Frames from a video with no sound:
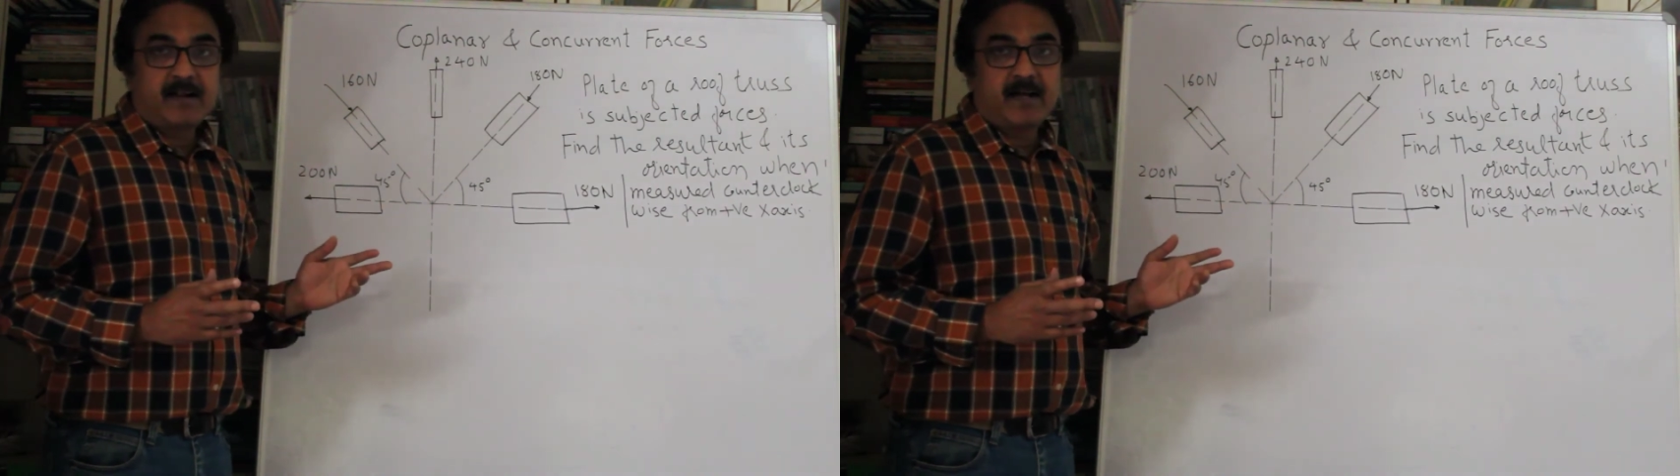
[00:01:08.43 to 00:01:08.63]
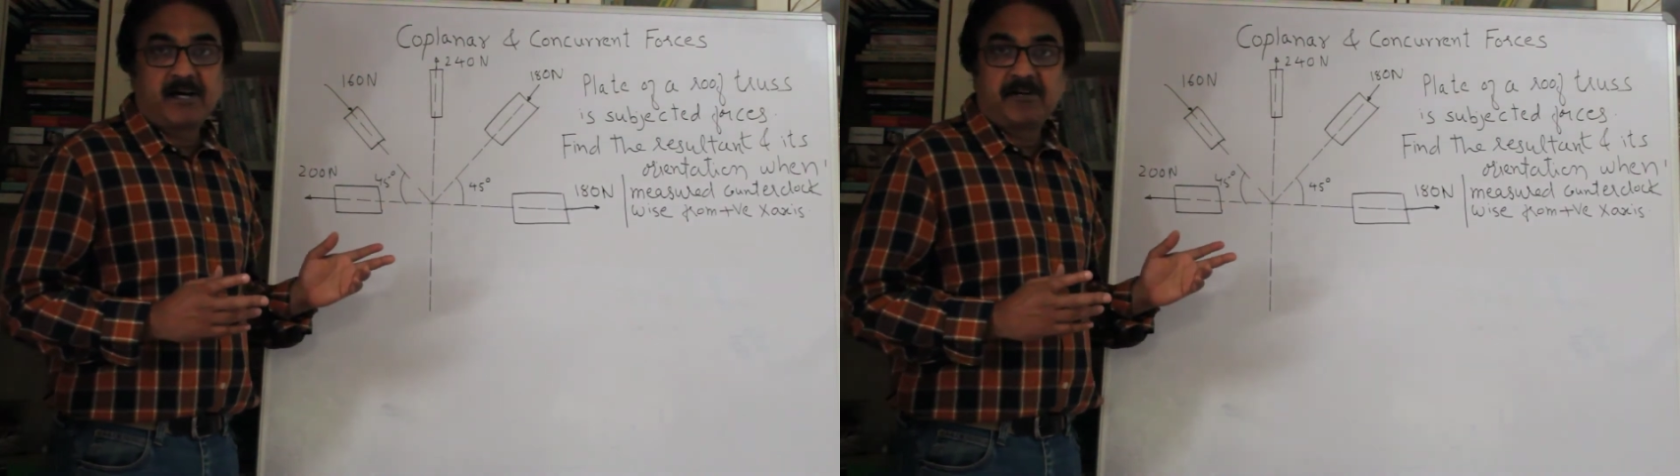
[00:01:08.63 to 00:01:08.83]

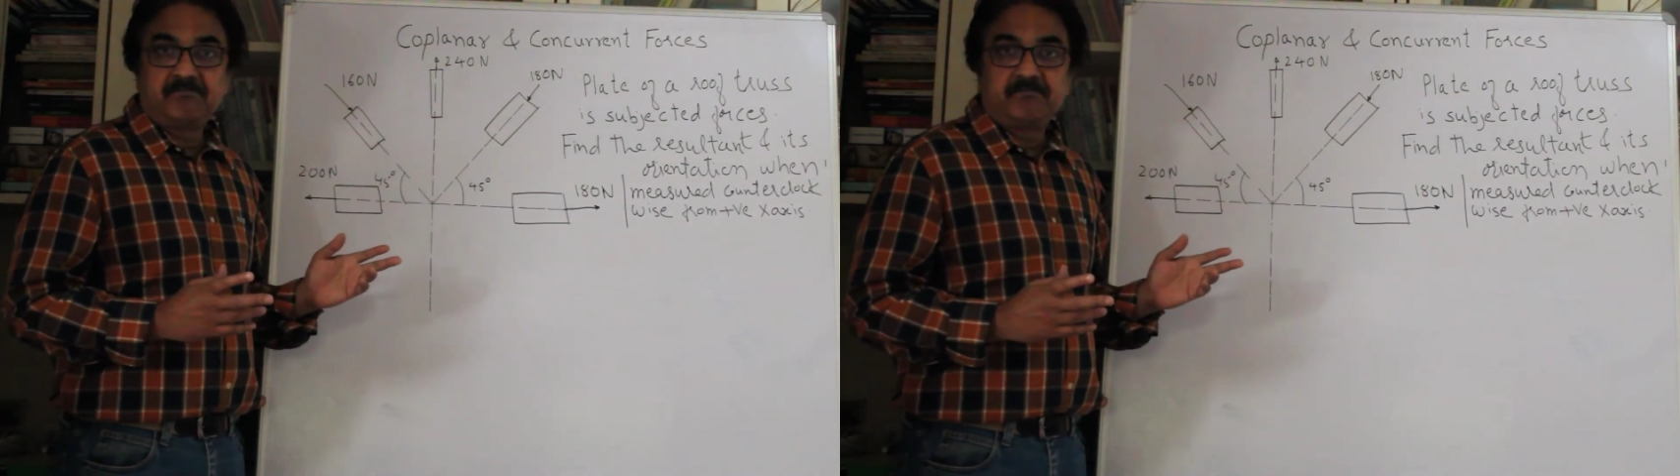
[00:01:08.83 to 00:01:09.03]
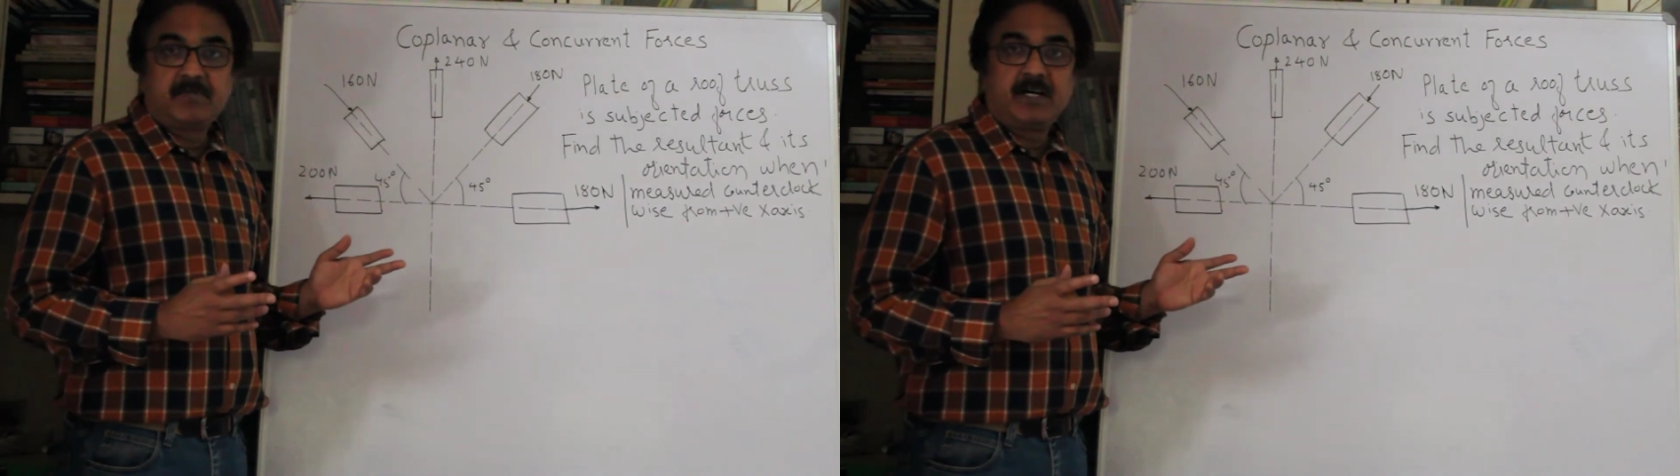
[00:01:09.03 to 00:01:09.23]

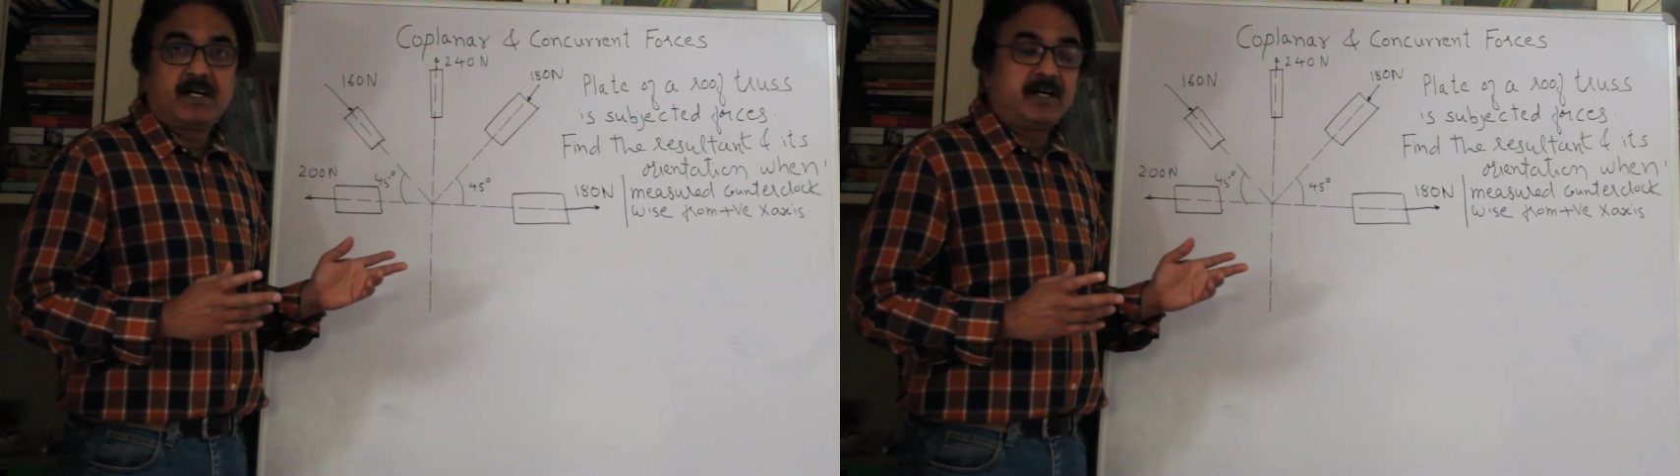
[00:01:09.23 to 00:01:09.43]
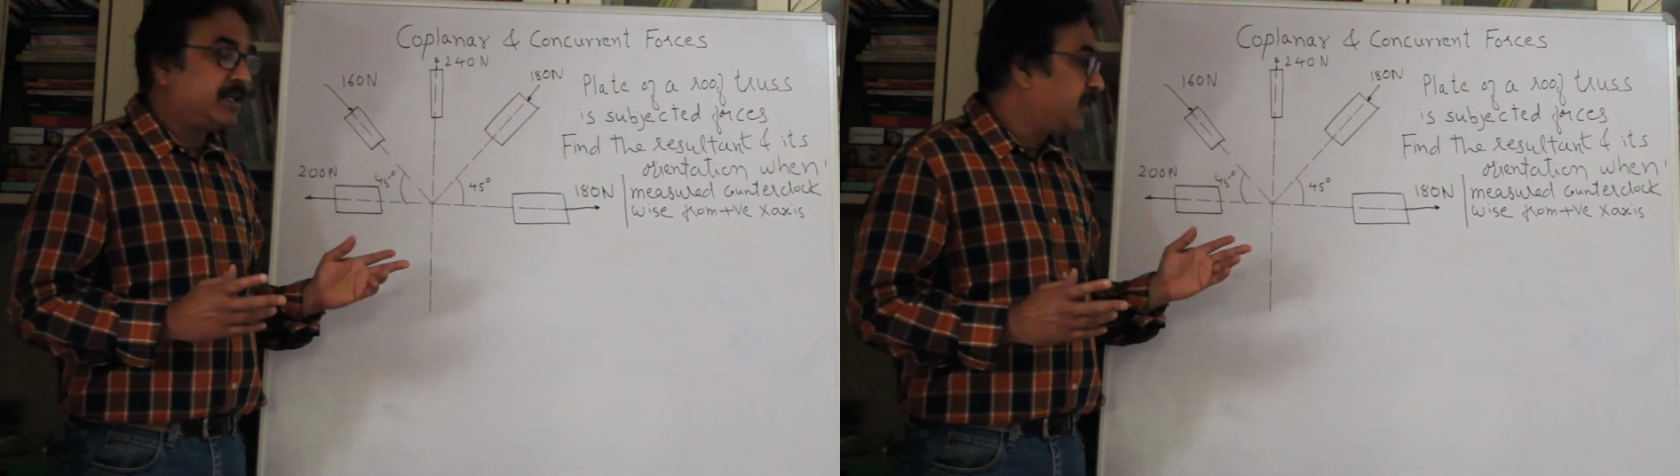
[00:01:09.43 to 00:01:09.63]

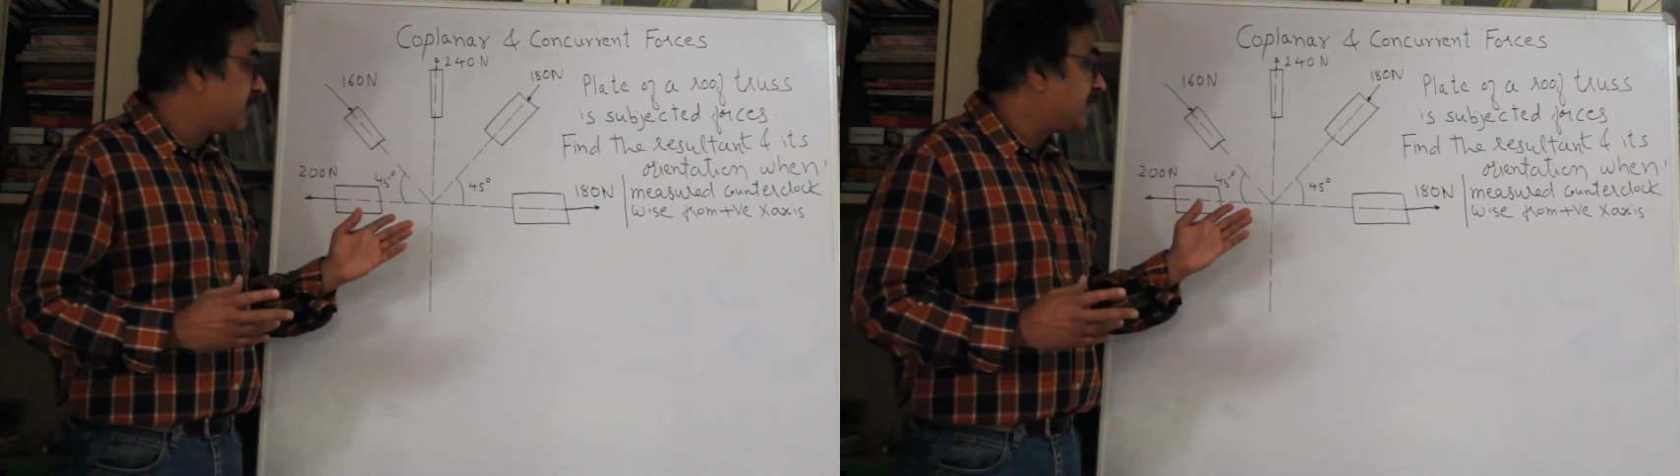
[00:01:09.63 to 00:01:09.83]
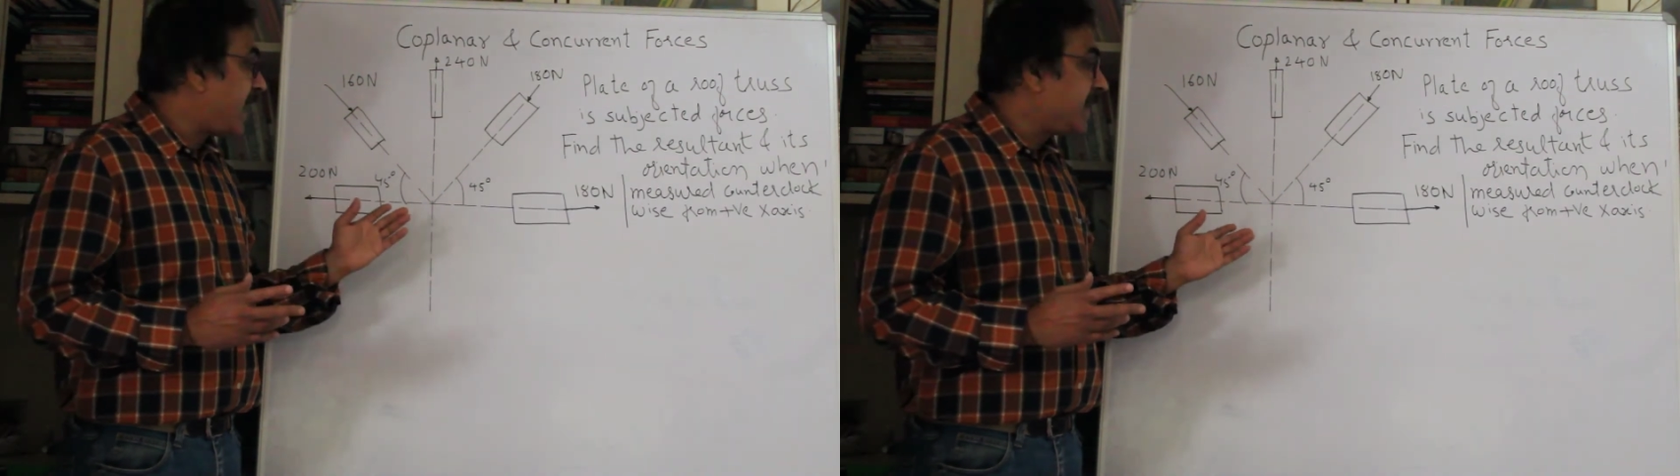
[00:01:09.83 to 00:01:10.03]

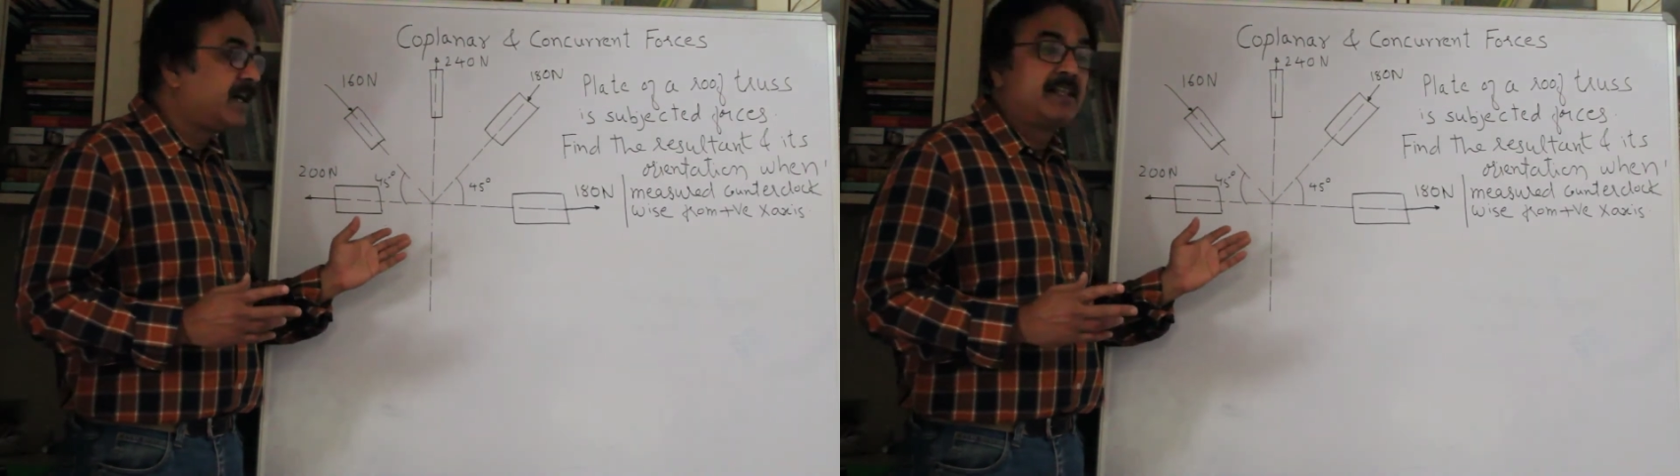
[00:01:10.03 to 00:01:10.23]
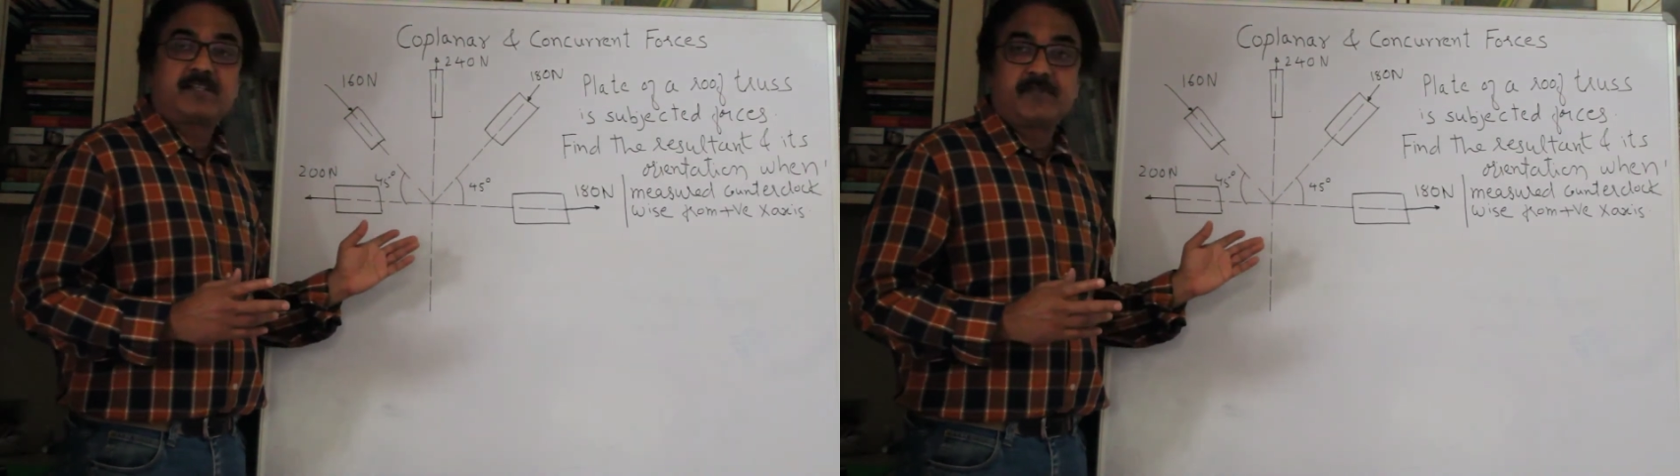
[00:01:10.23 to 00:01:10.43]
the
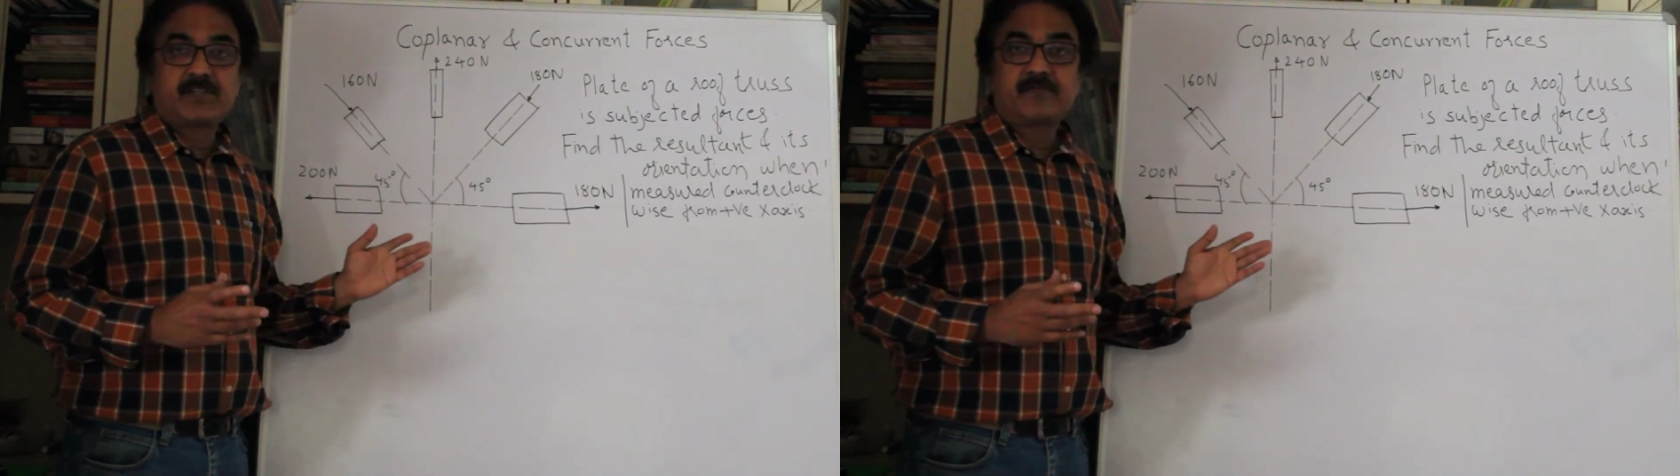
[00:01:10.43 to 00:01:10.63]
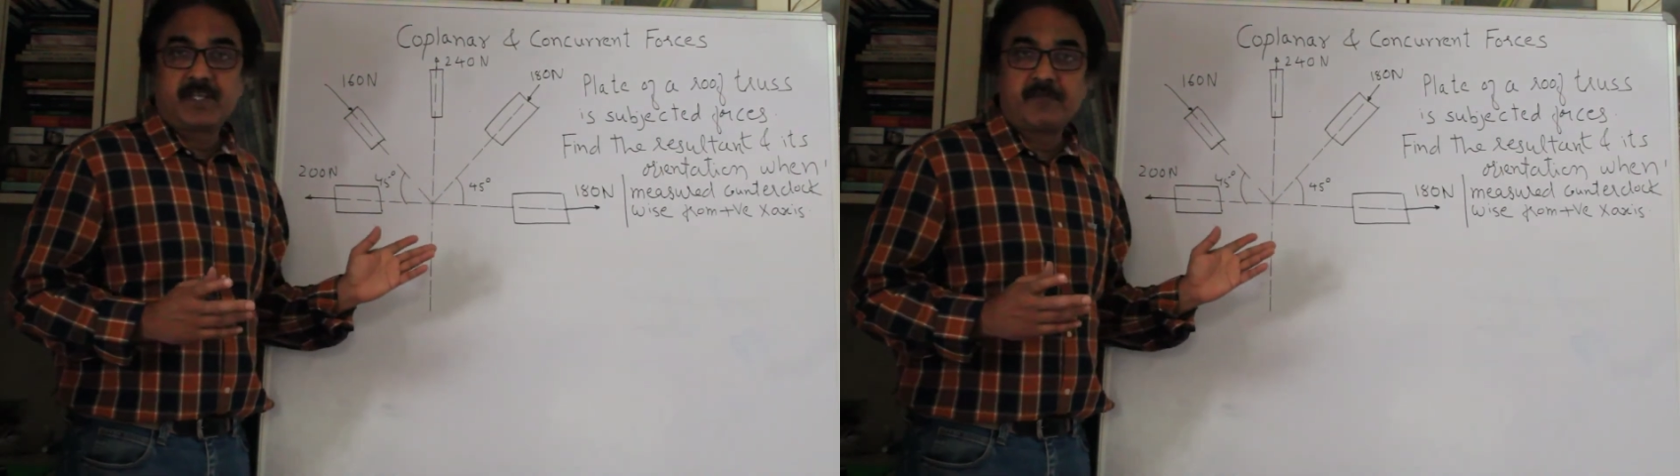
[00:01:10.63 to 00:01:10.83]
angles which they